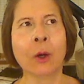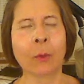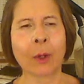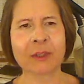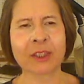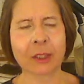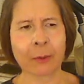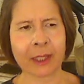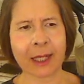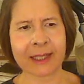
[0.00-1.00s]
What was
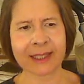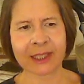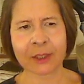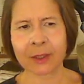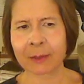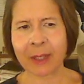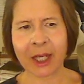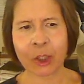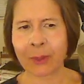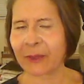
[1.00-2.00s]
going on is I couldn't
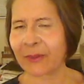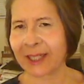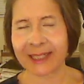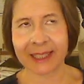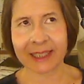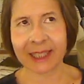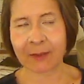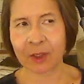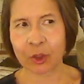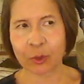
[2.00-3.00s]
mail you anything because I didn't
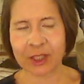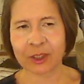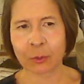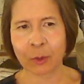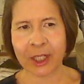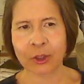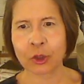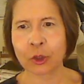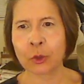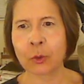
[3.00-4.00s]
have an address to write
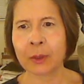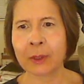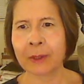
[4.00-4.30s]
you.